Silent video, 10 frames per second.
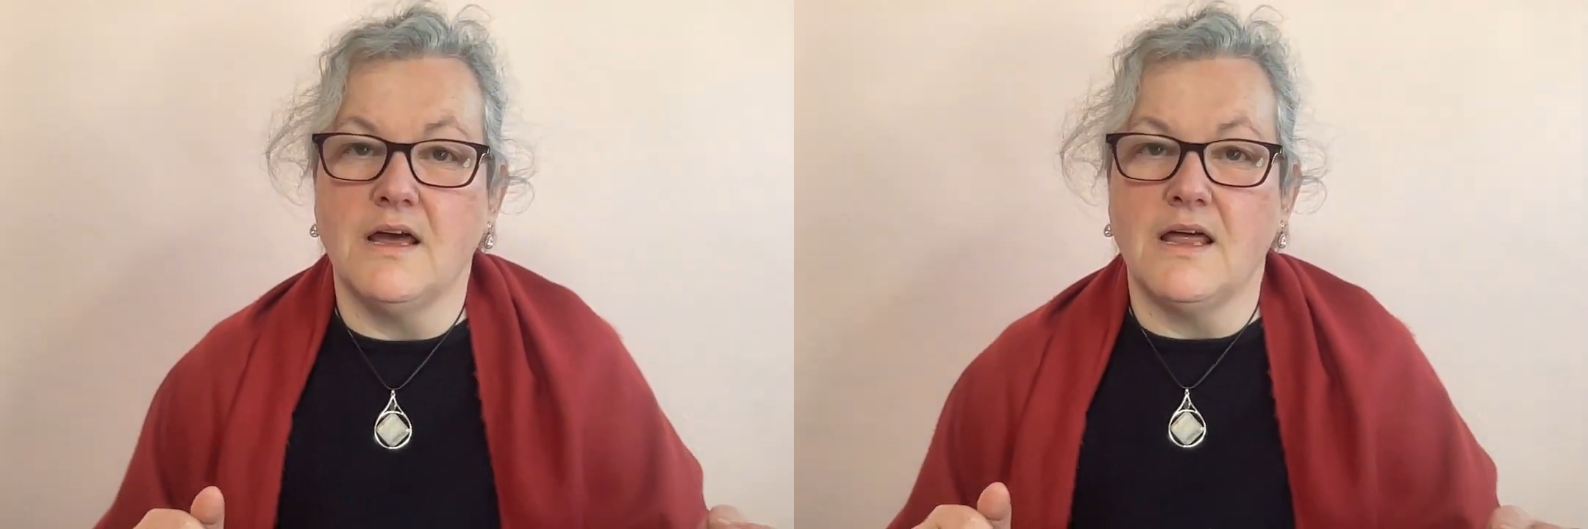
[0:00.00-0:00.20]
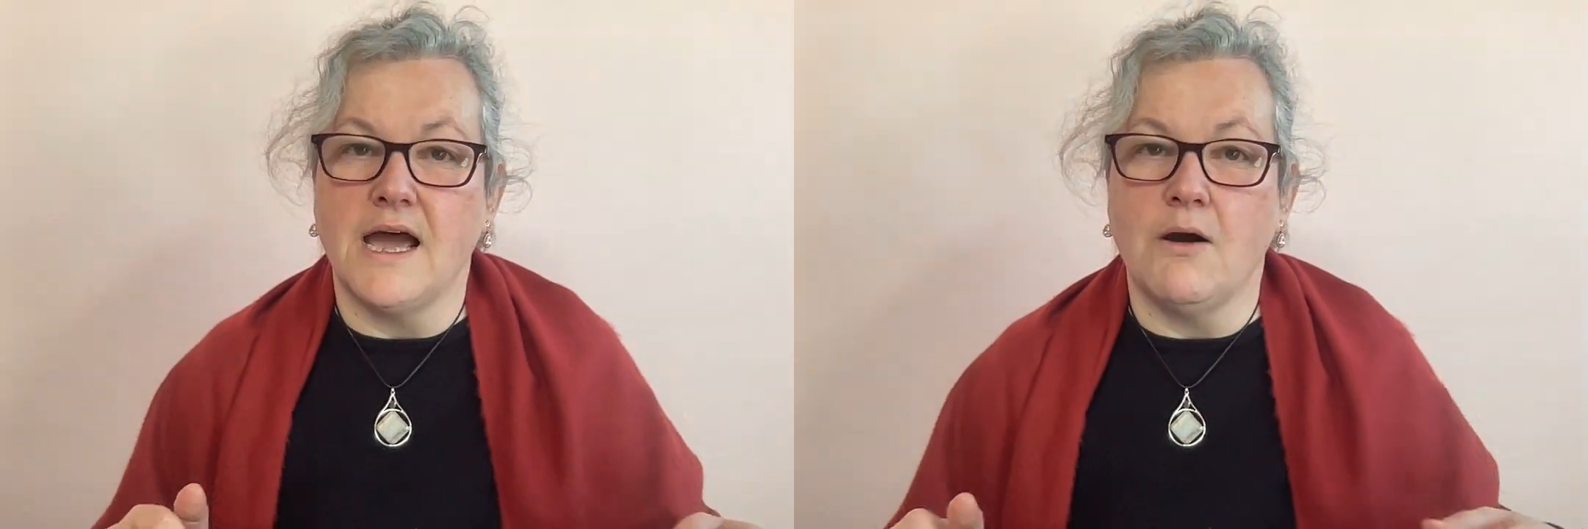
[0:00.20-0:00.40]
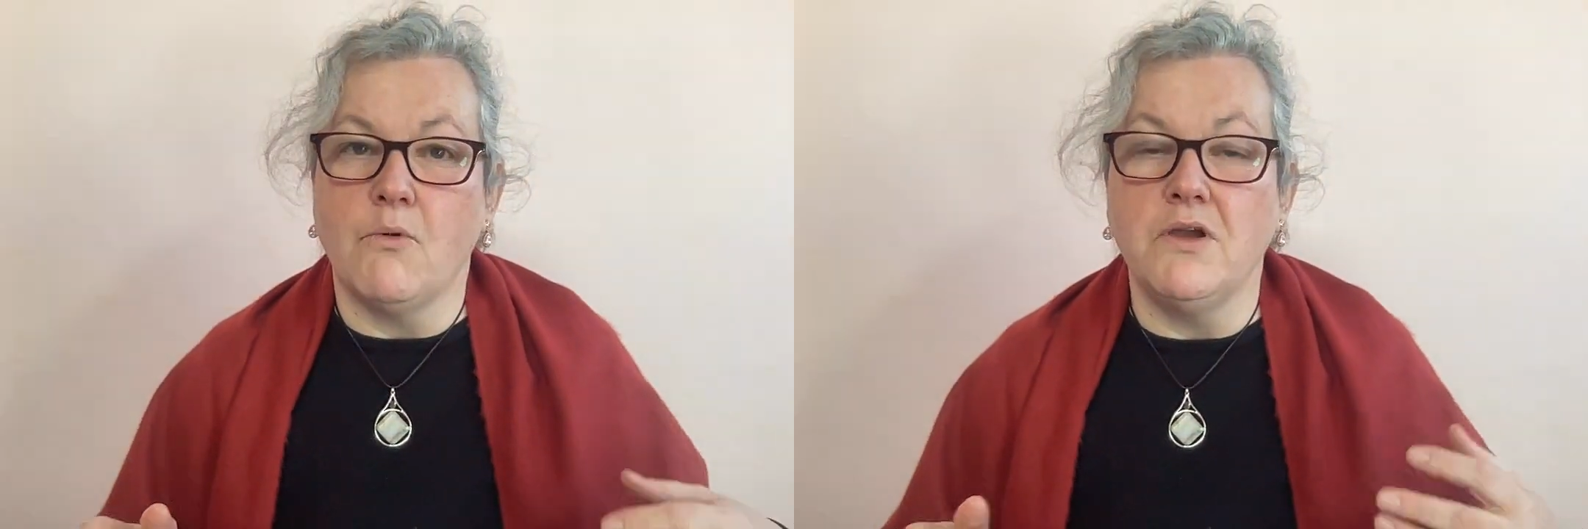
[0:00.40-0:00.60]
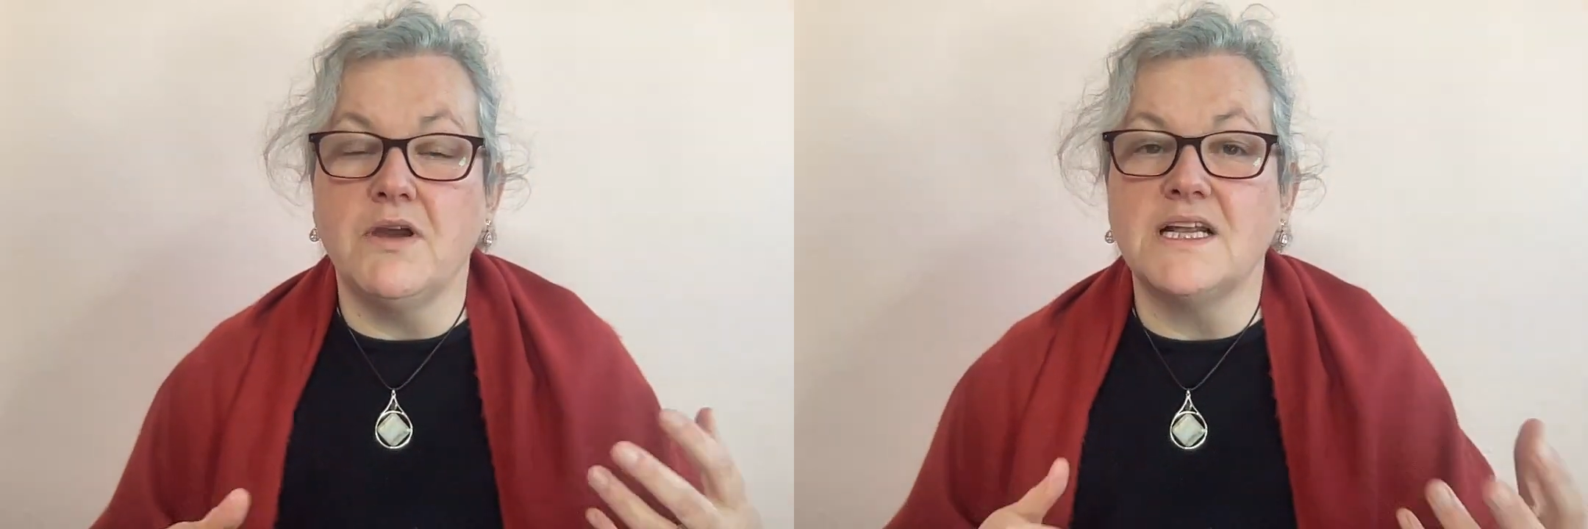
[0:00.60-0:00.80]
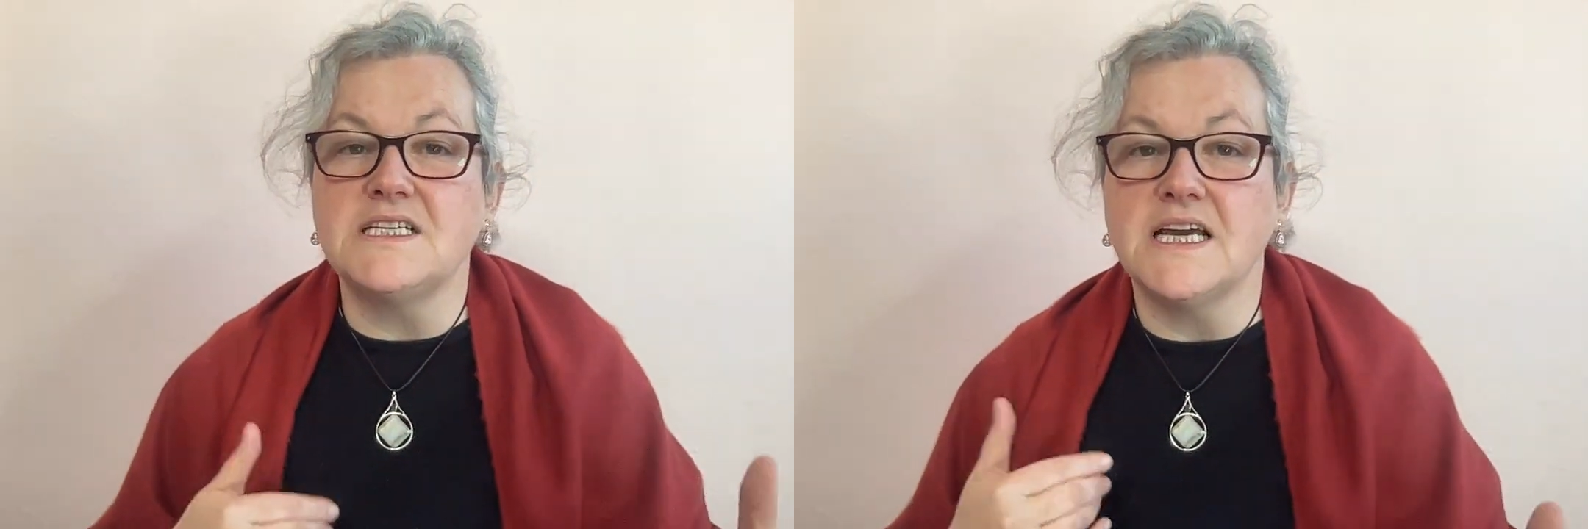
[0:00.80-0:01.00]
where you
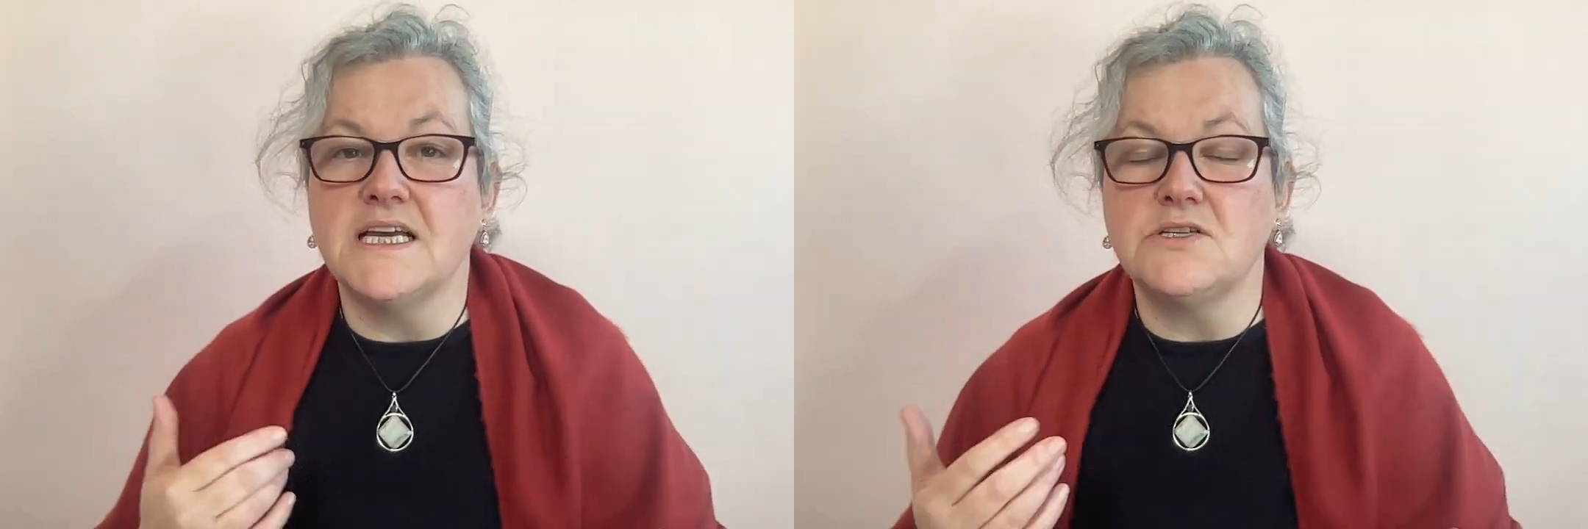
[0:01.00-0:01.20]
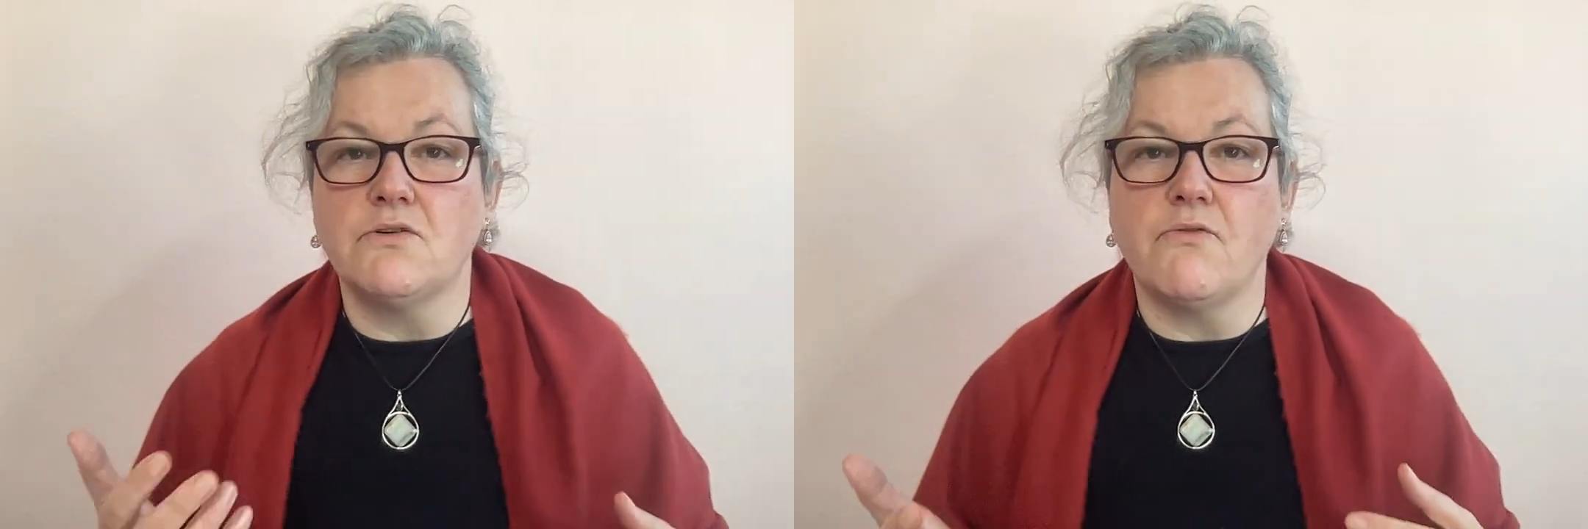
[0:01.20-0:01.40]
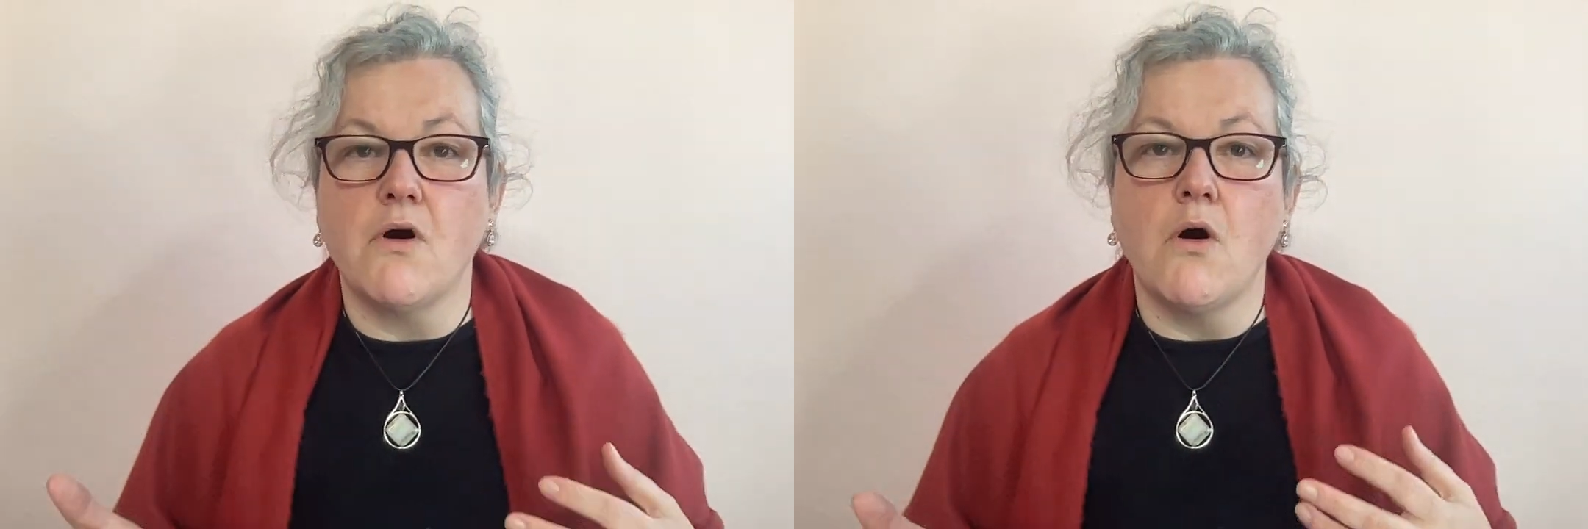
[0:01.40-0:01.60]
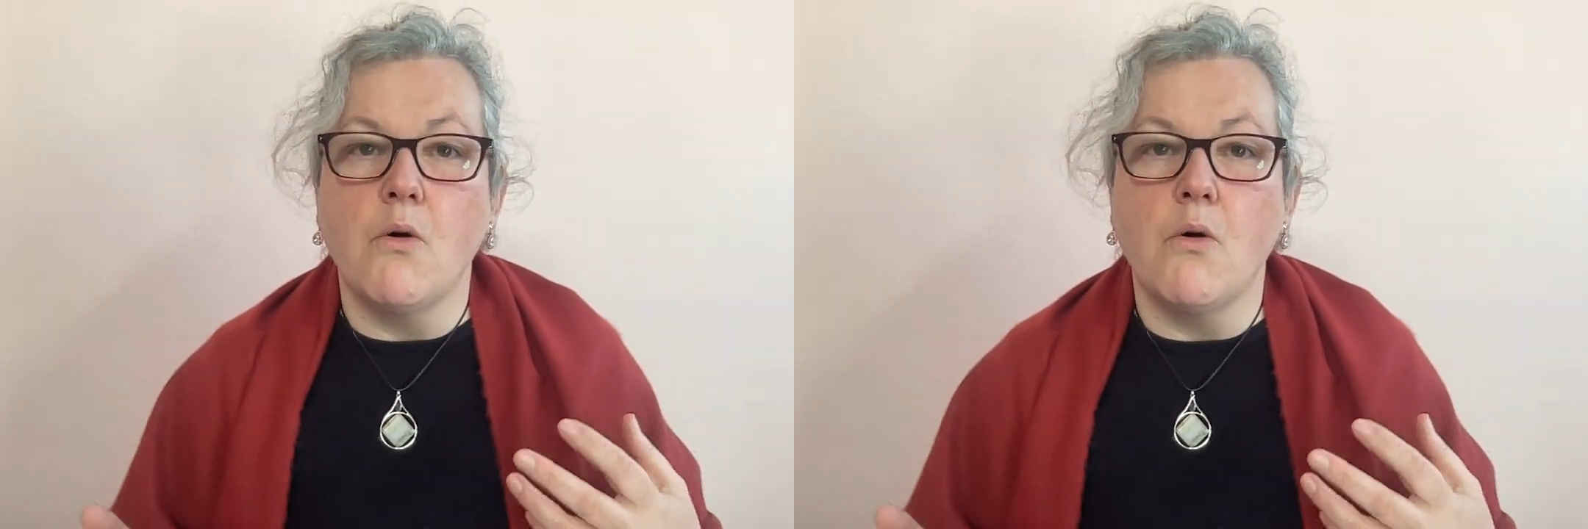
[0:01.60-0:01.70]
get a taste of